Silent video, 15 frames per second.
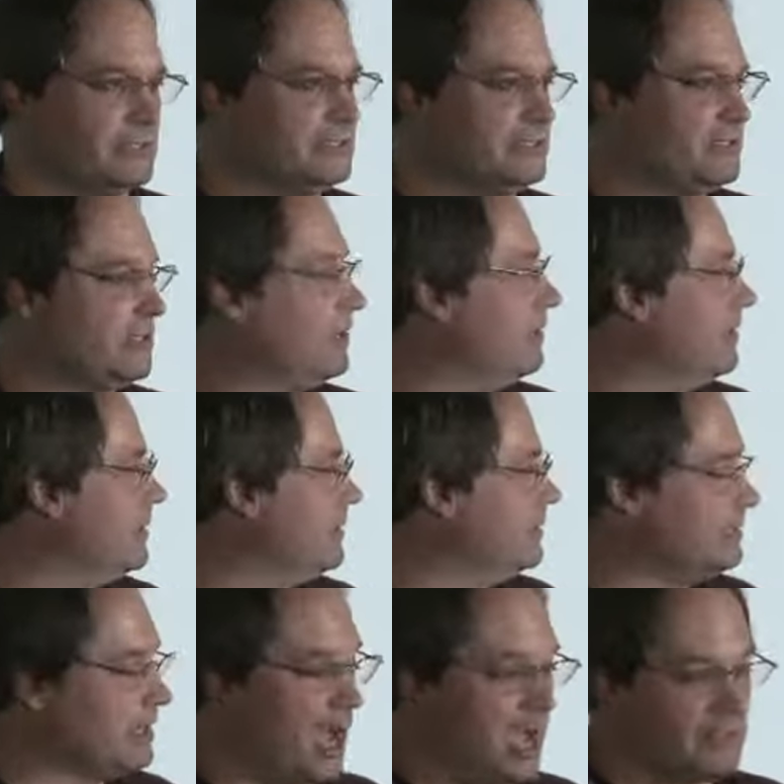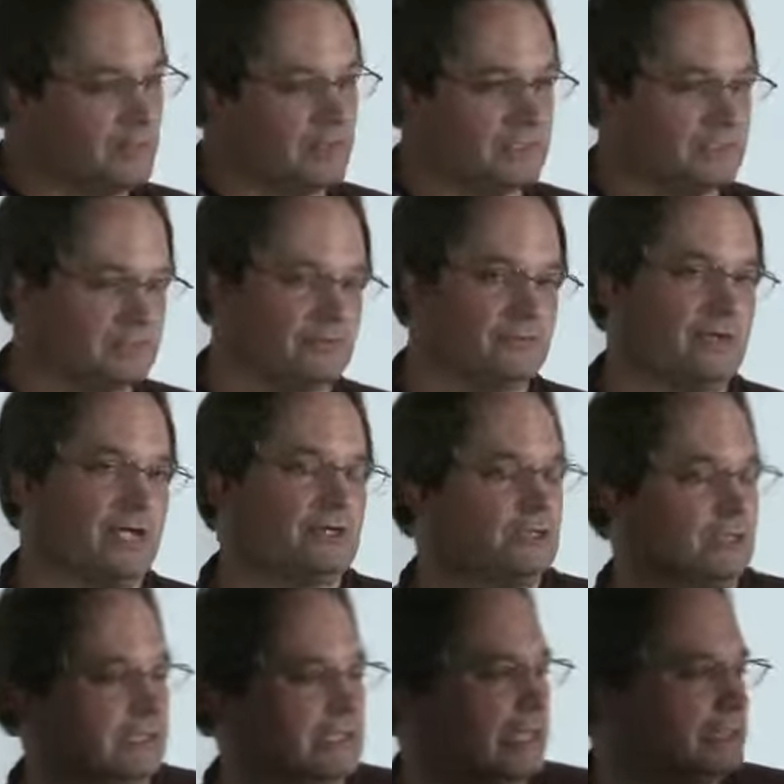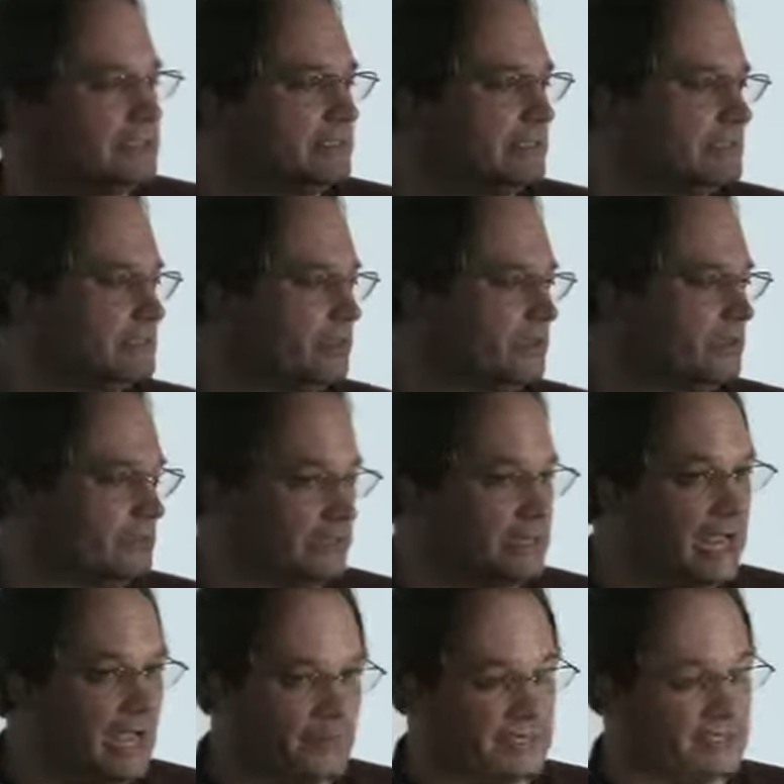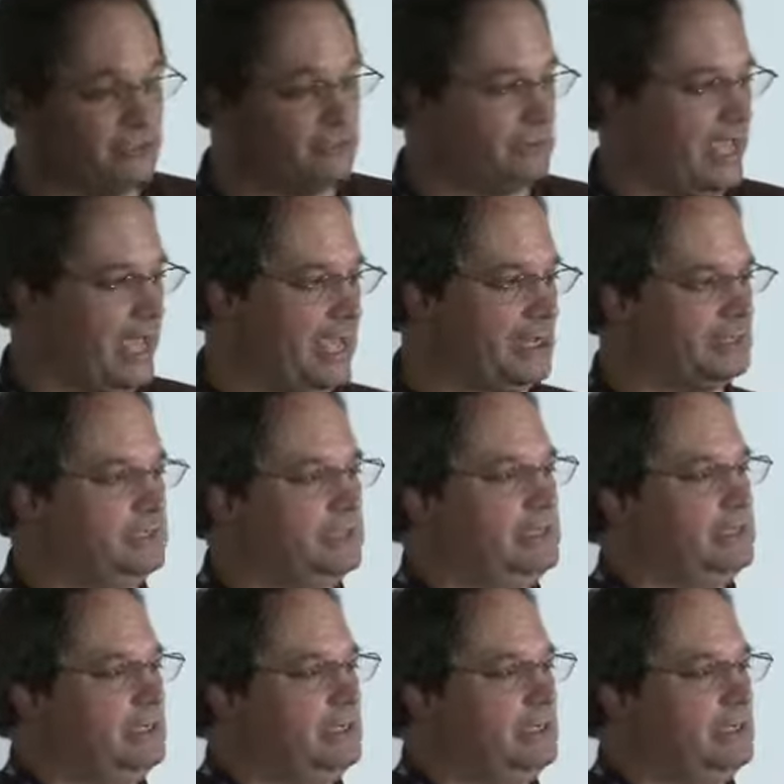security to documents that you actually index into Solr and how we do that.